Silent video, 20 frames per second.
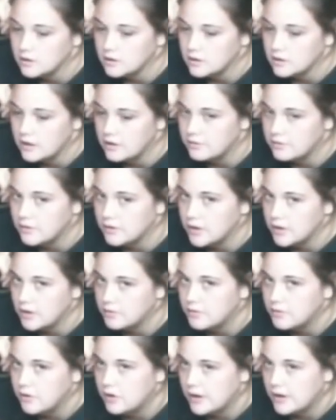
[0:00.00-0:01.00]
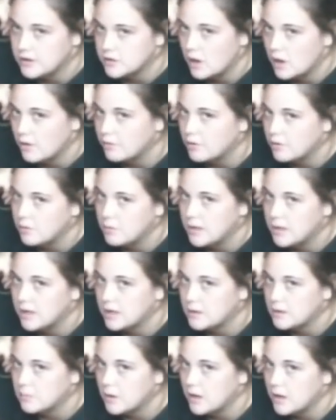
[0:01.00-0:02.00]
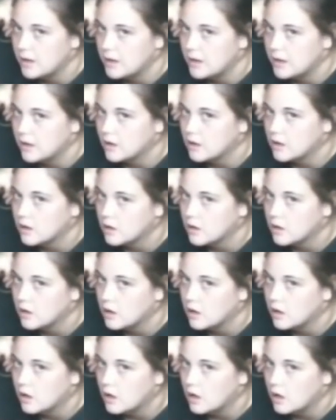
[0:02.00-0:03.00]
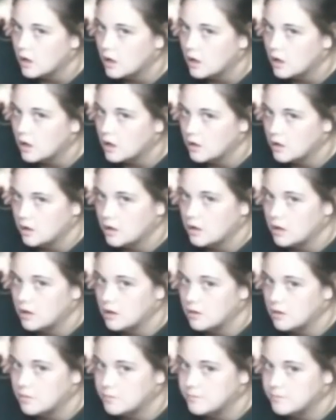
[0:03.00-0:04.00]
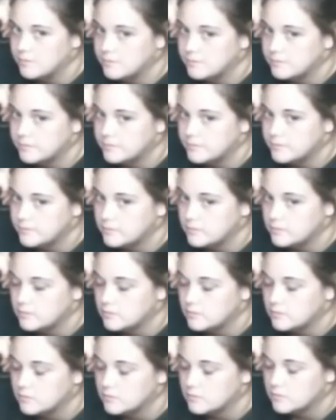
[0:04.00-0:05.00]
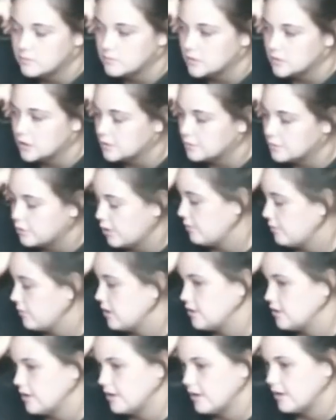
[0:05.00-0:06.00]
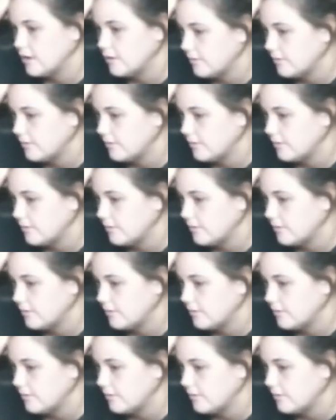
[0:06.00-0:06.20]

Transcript: If if you guys offered me any money. That's pretty much it.